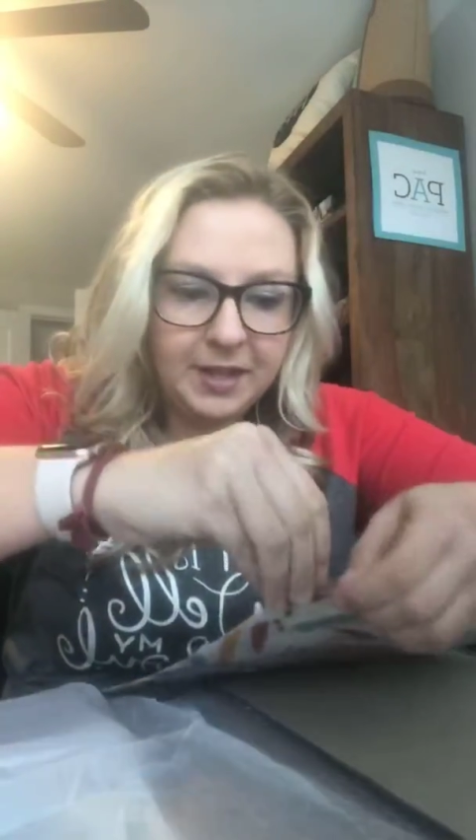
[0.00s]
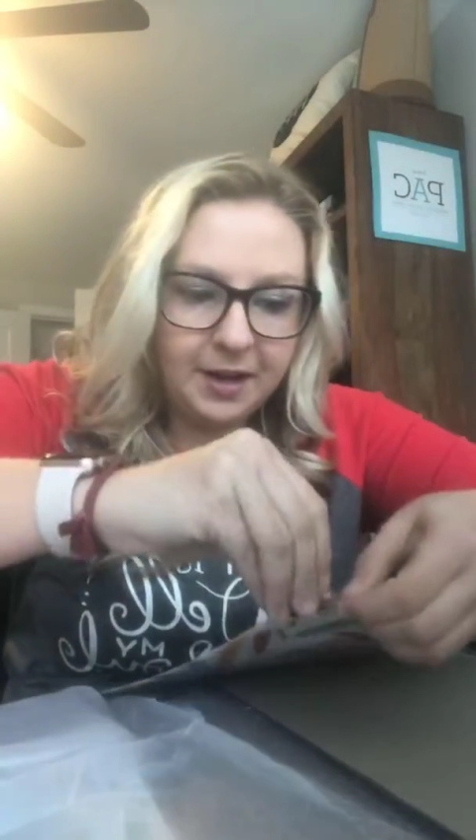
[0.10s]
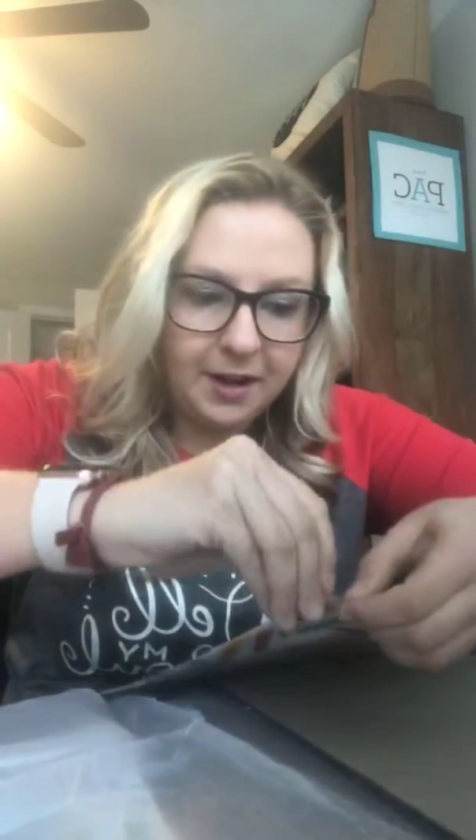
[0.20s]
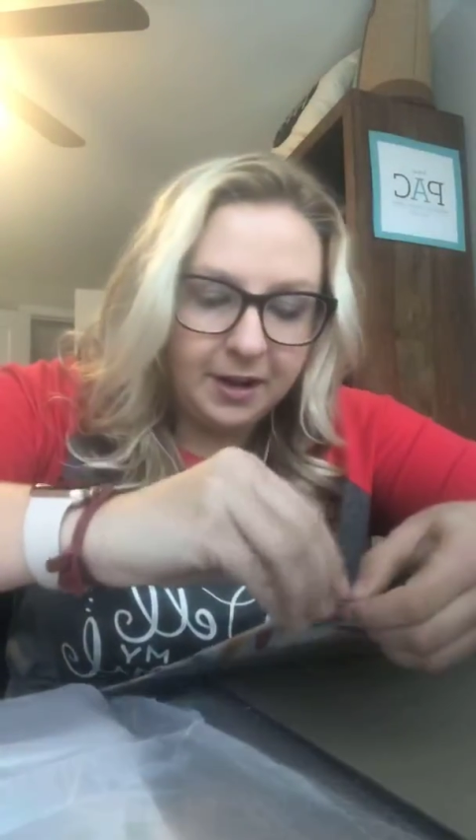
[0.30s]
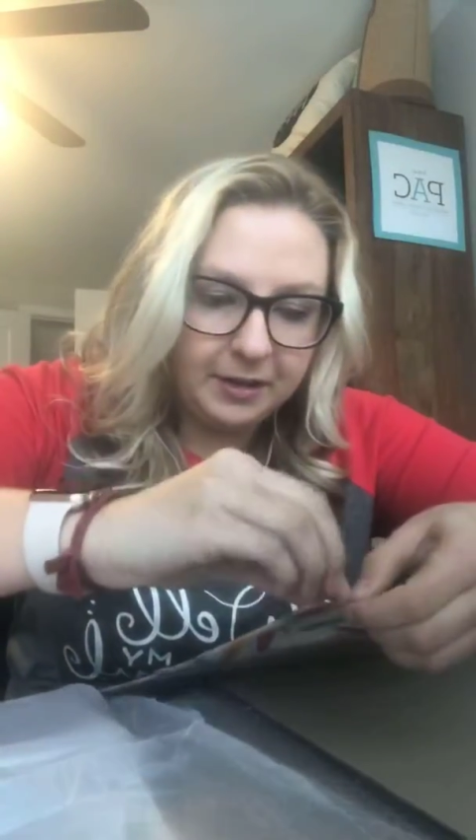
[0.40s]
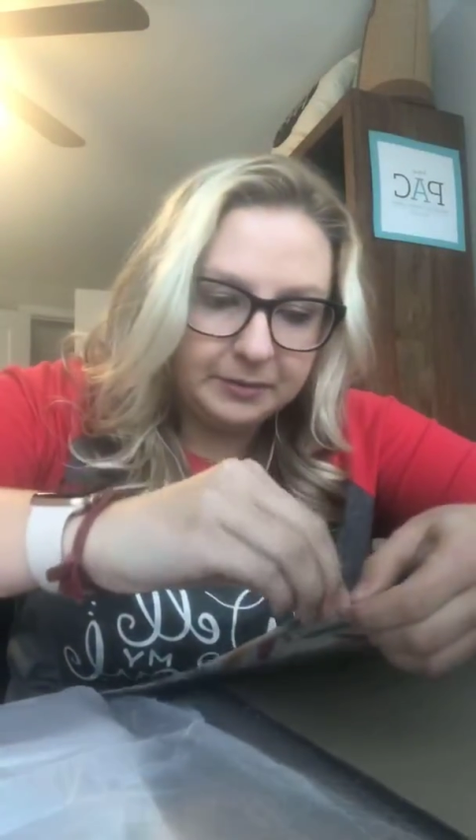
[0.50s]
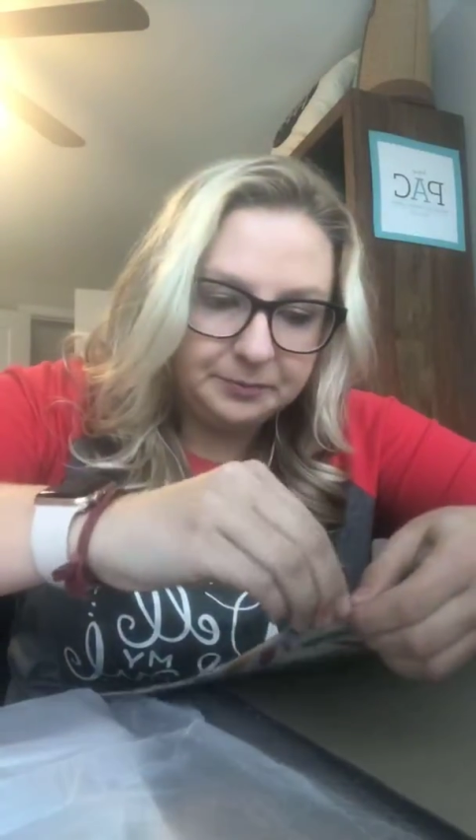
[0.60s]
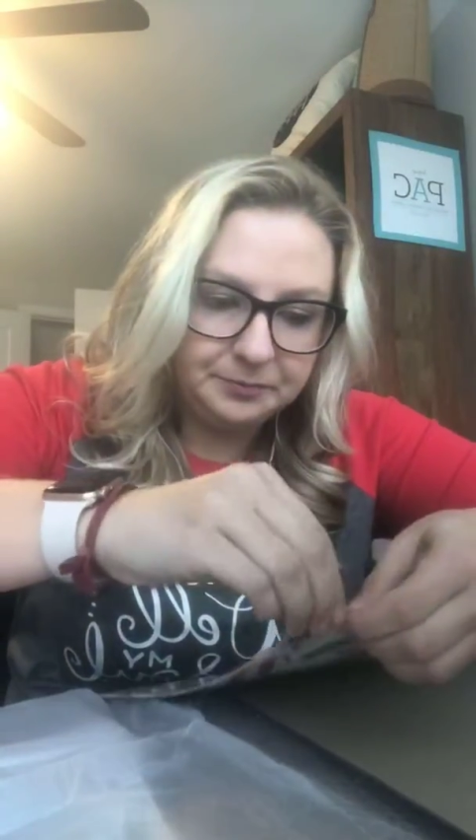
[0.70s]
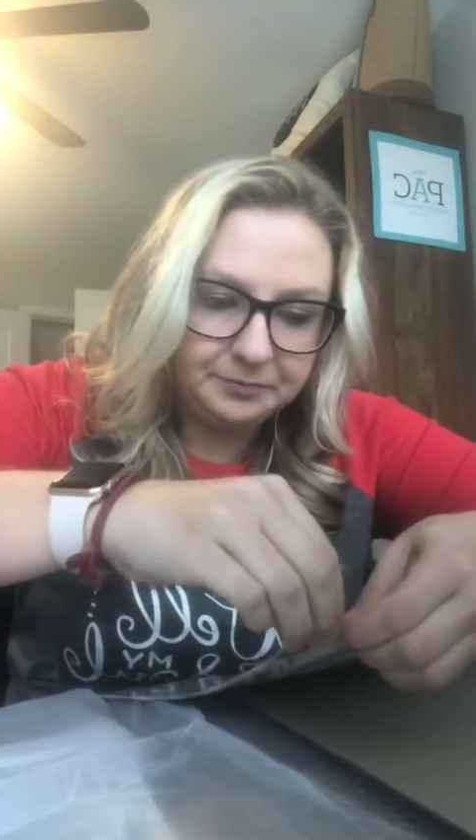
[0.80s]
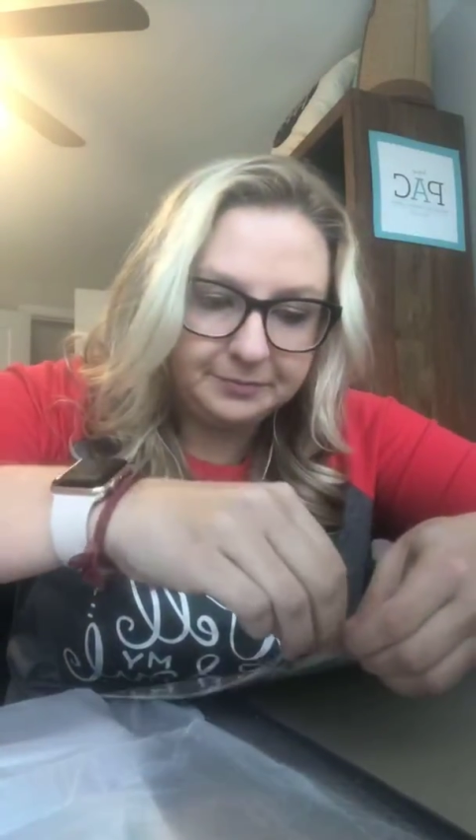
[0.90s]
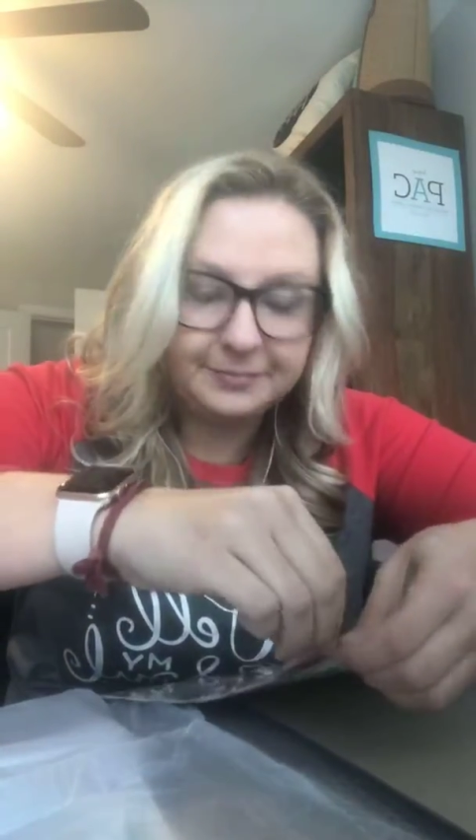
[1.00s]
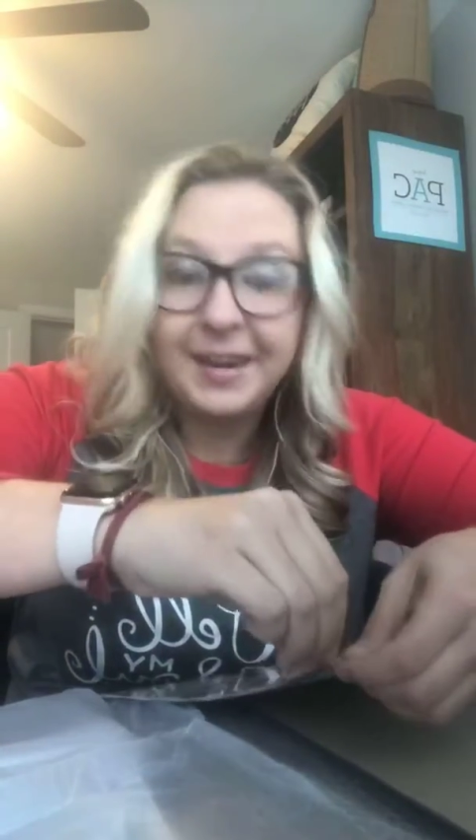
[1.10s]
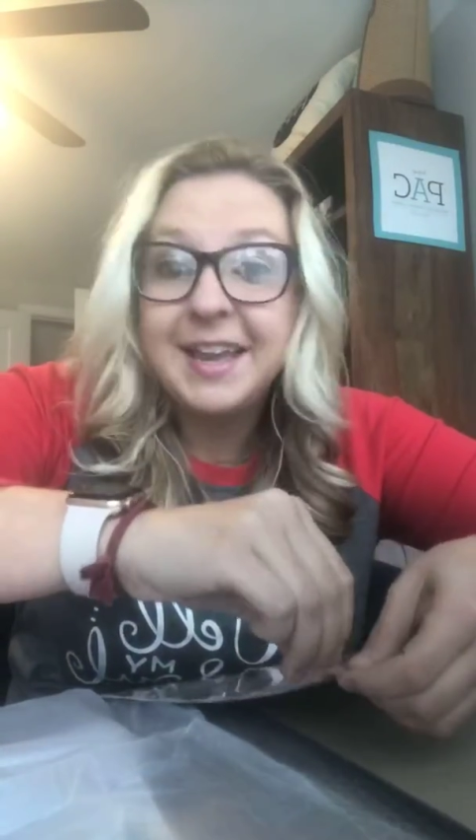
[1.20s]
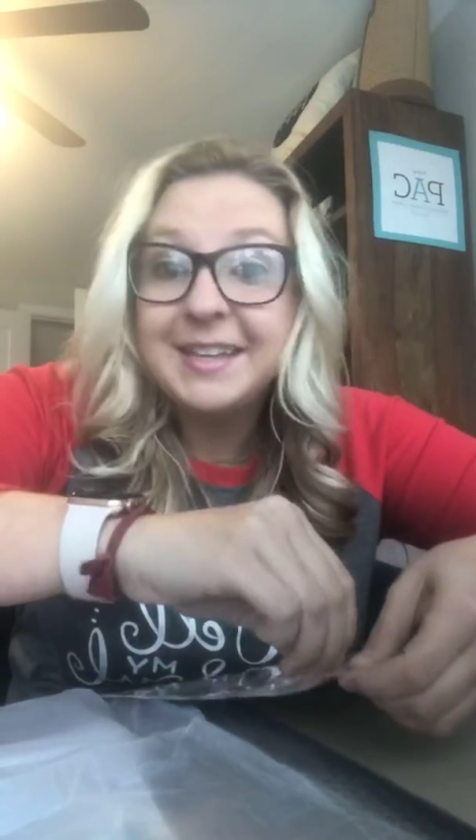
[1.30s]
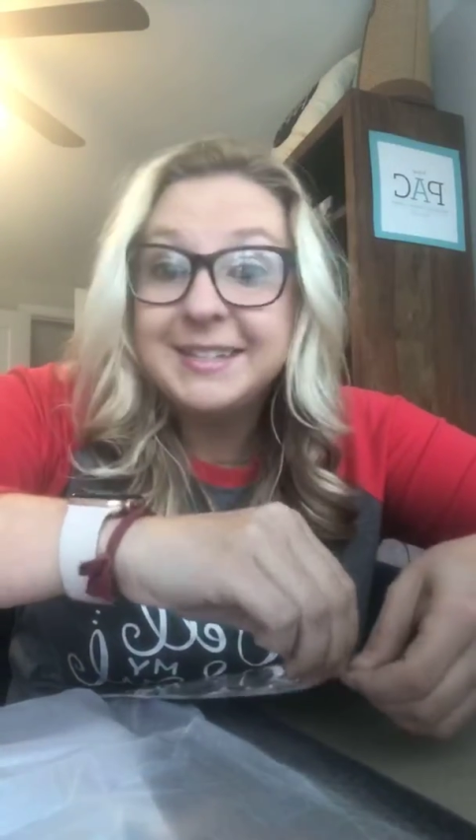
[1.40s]

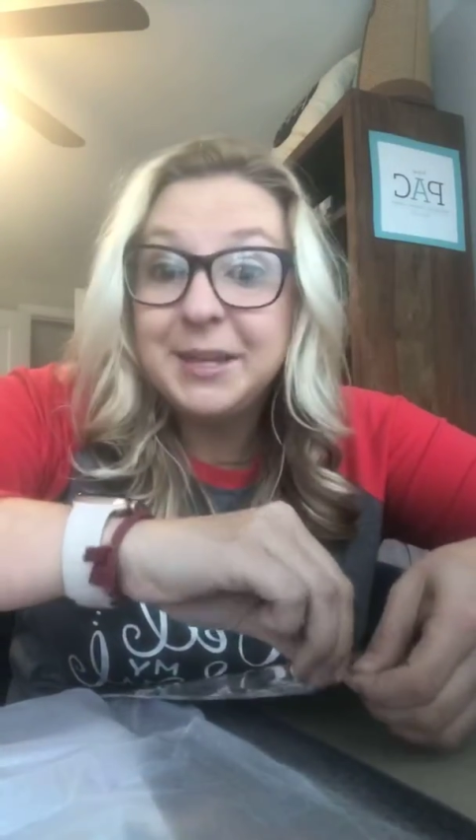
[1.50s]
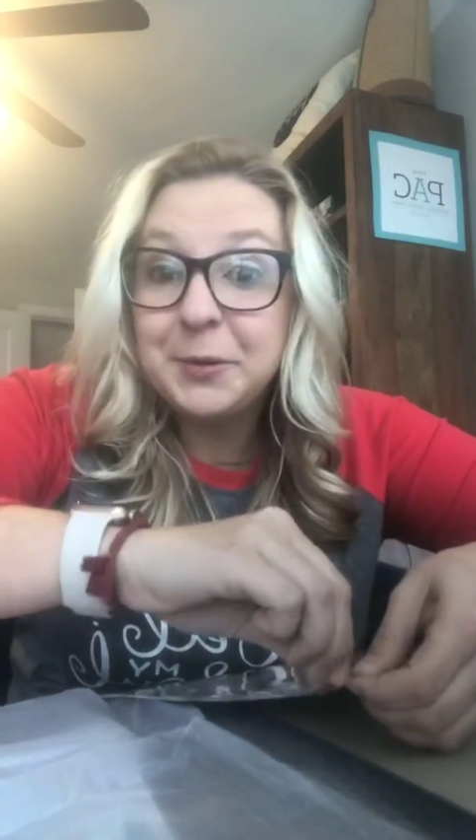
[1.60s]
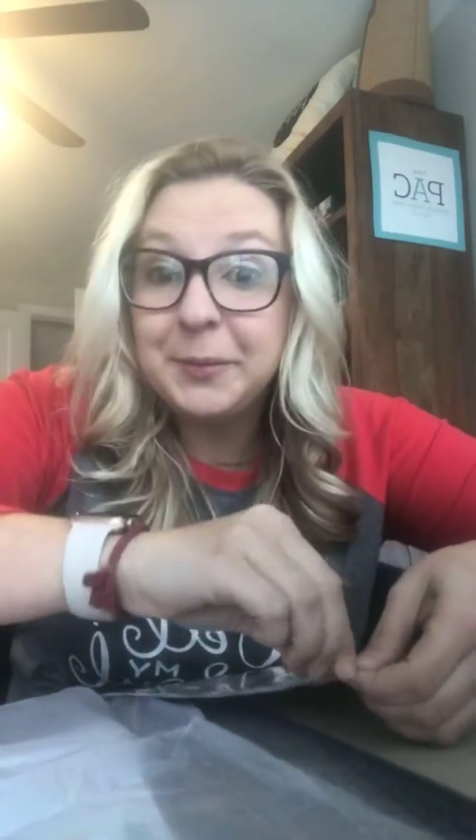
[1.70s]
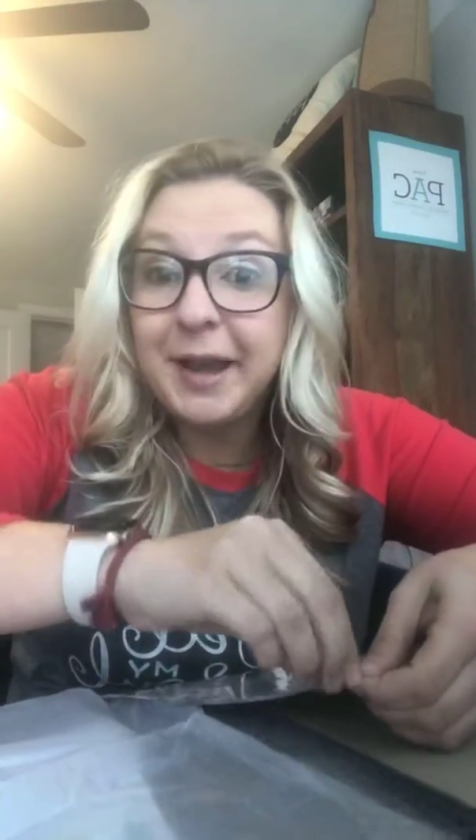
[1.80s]
what